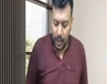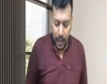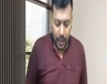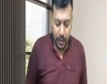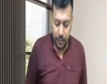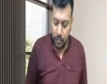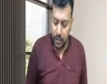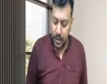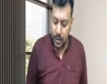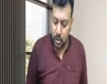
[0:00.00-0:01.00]
And if you
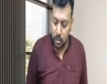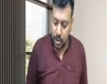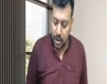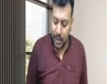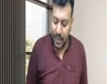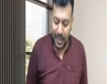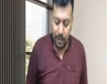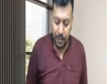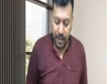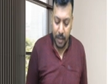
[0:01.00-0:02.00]
read in this question, A
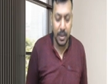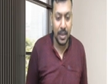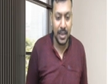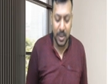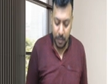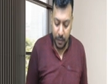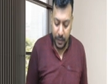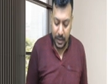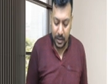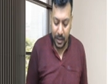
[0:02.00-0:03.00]
Limited being the
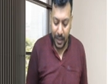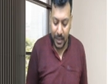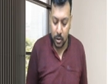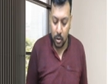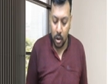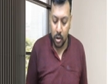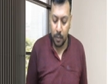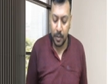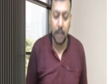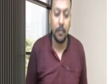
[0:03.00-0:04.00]
SPV has not
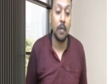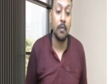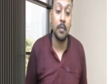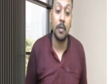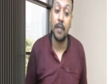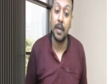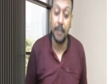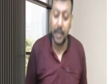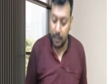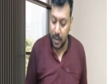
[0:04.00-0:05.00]
opted for
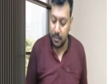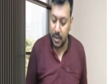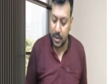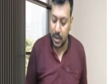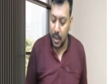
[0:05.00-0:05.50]
115BAA, means